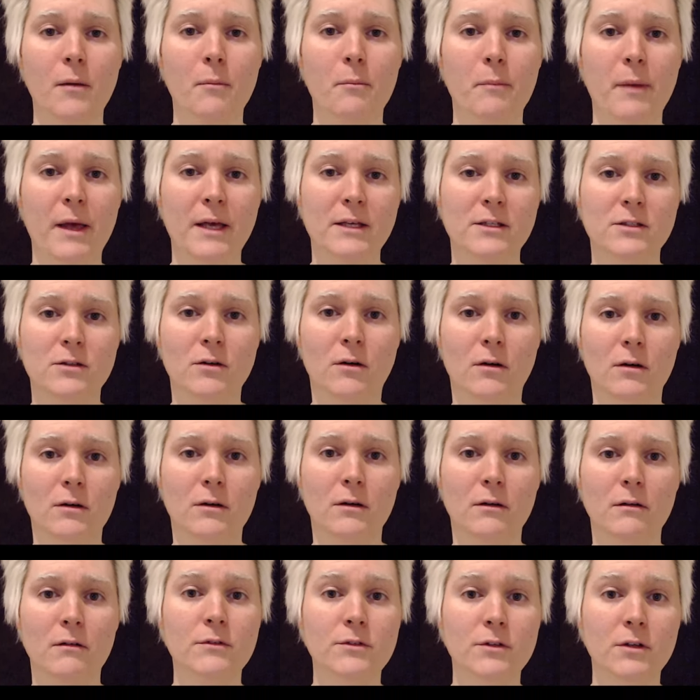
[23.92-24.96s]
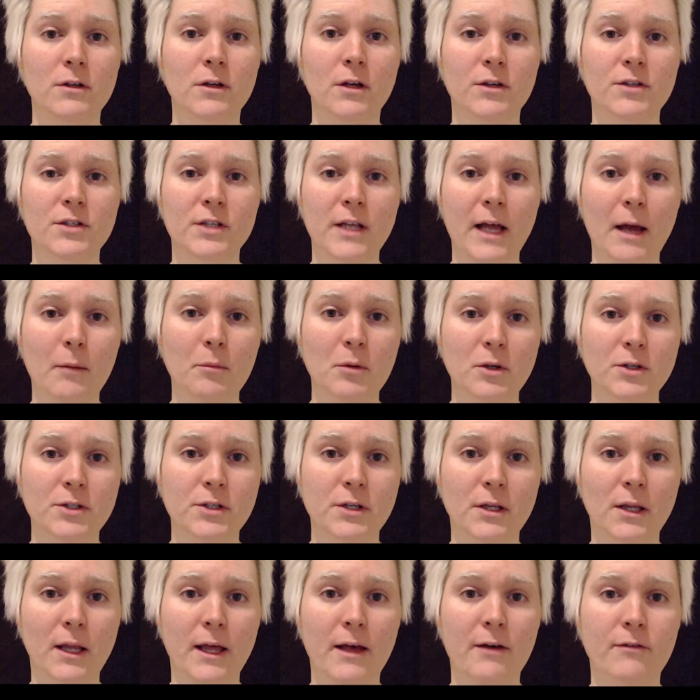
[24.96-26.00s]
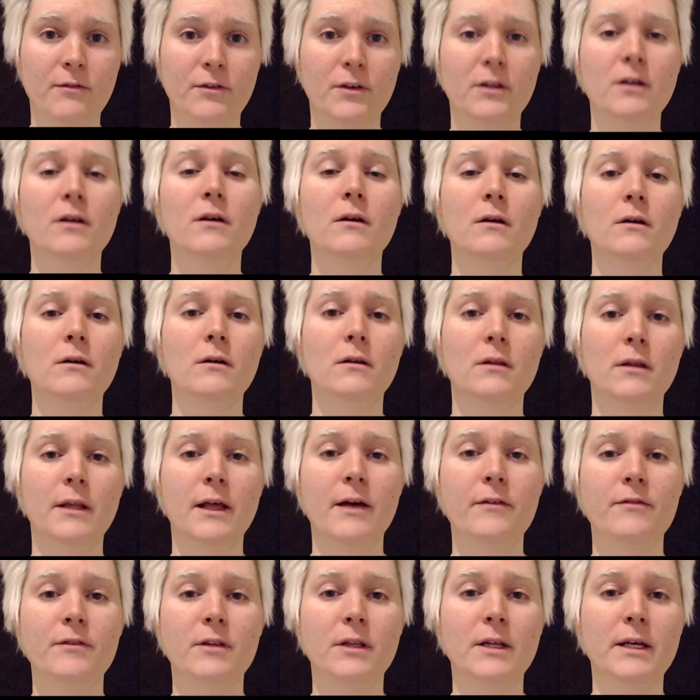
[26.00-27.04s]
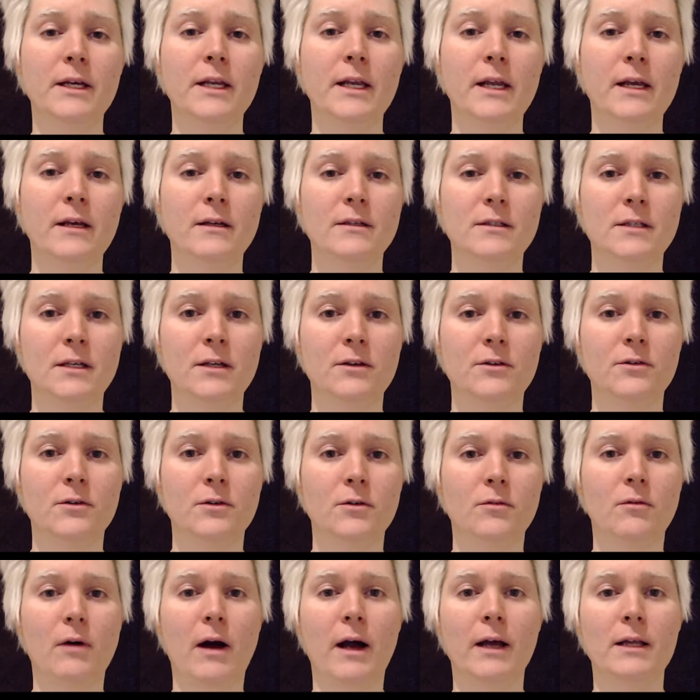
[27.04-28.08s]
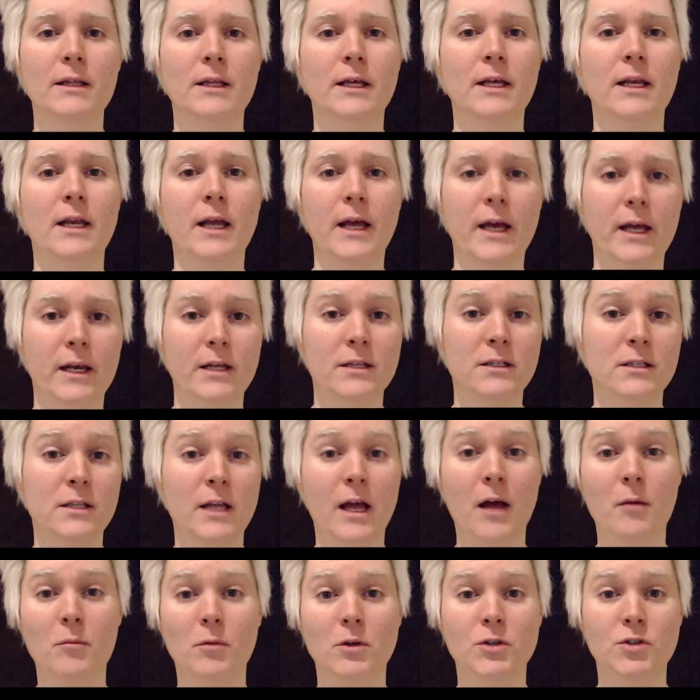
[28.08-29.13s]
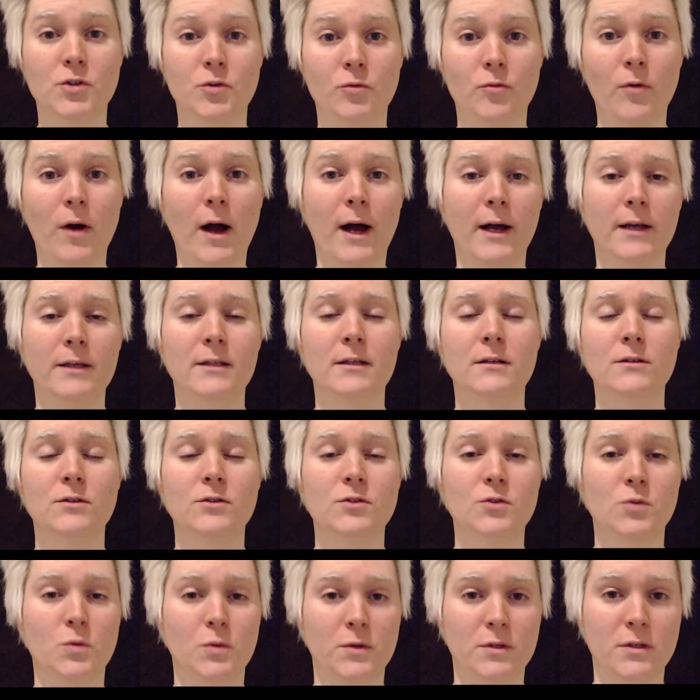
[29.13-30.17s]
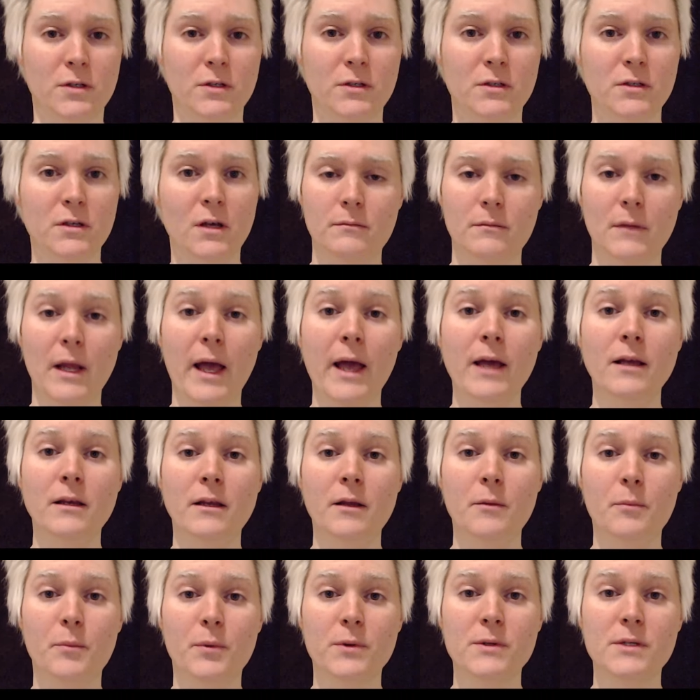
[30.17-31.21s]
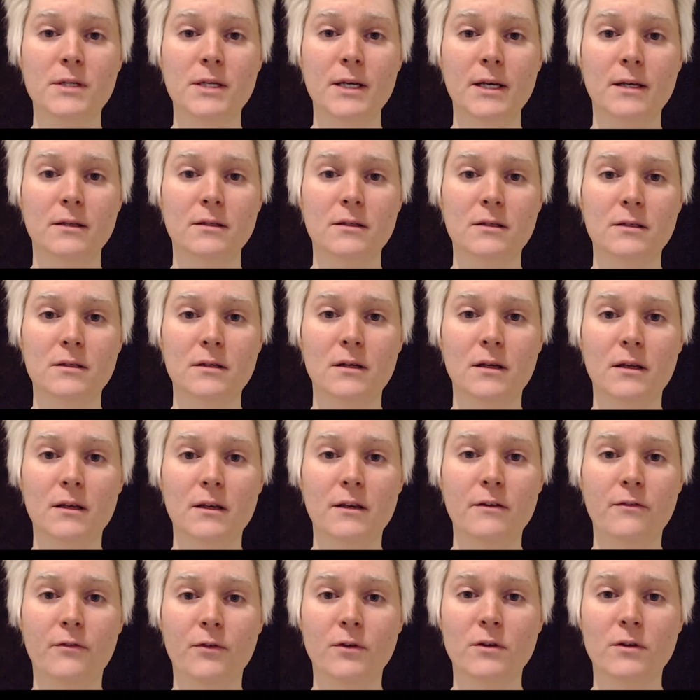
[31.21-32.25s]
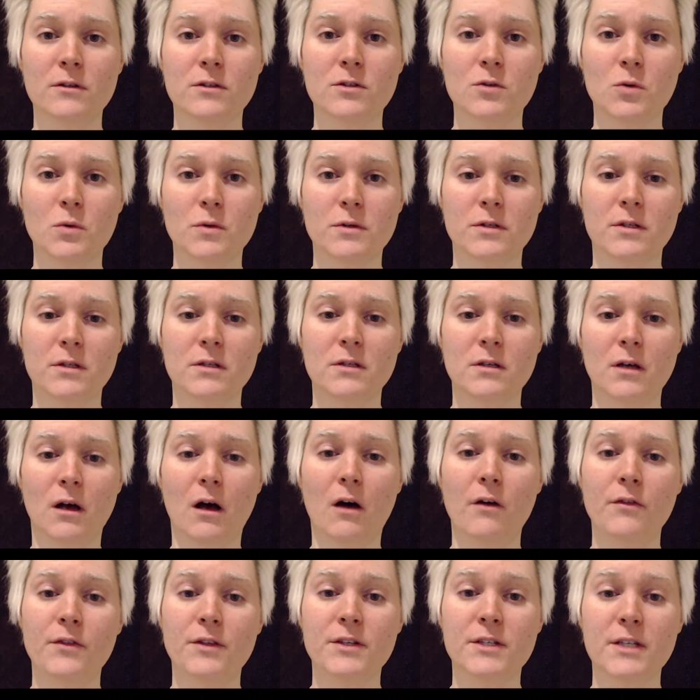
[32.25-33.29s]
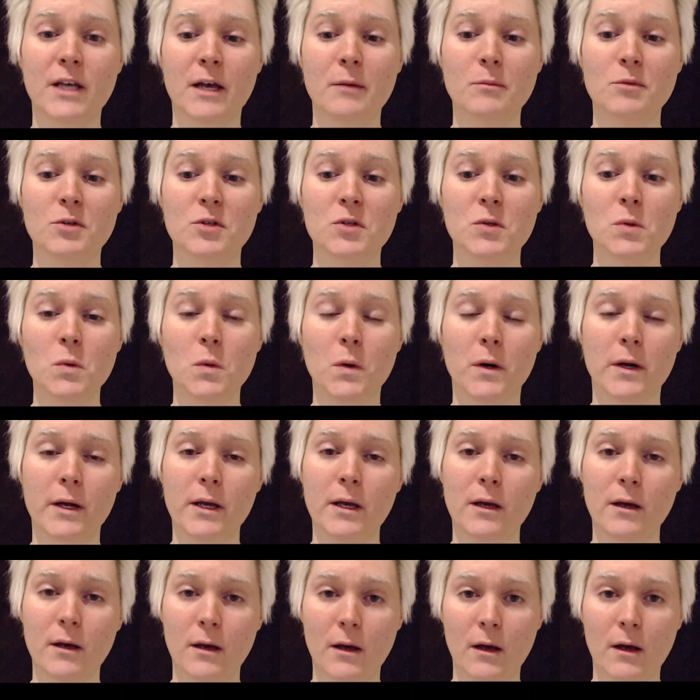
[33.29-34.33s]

based on established left, left leaning, center, right leaning, and established right sources. And it presents different sources on the same story